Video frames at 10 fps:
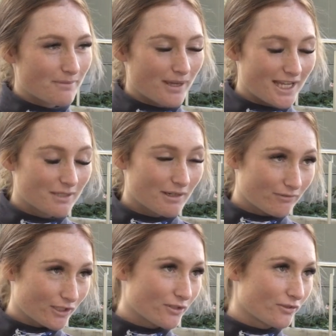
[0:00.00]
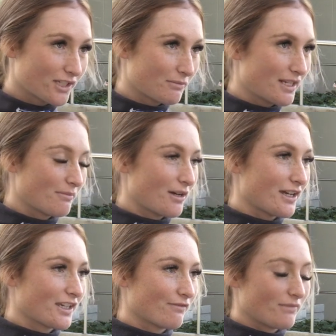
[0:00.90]
Pete's been really good to me
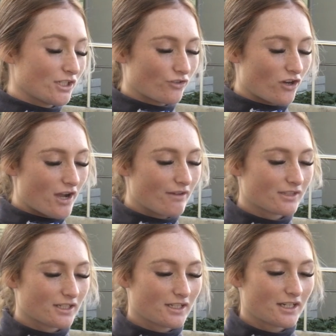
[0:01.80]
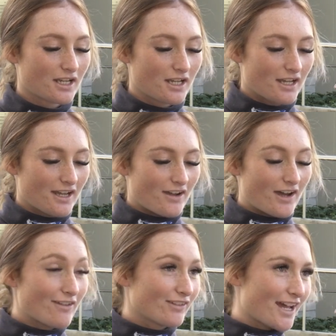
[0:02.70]
by giving me drives, and
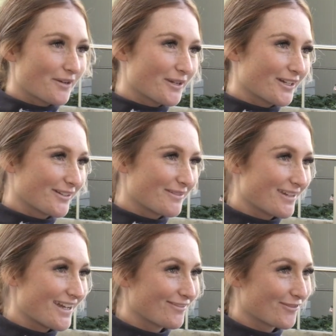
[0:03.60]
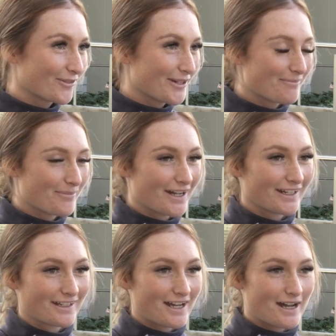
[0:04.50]
I haven't had a win on him yet for him,
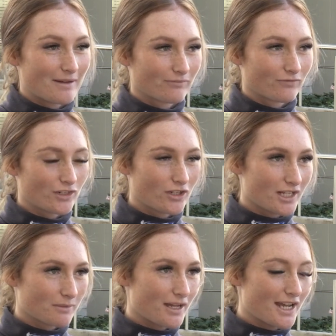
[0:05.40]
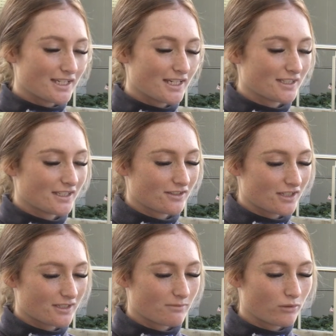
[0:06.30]
but a few nice placings and
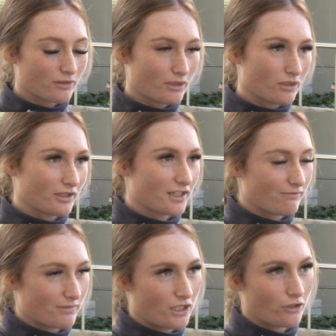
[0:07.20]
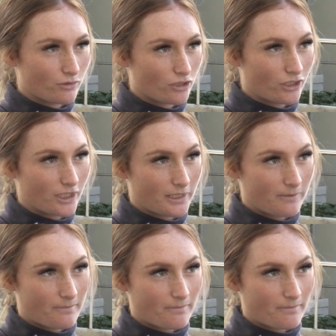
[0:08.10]
just putting me on and giving me an opportunity.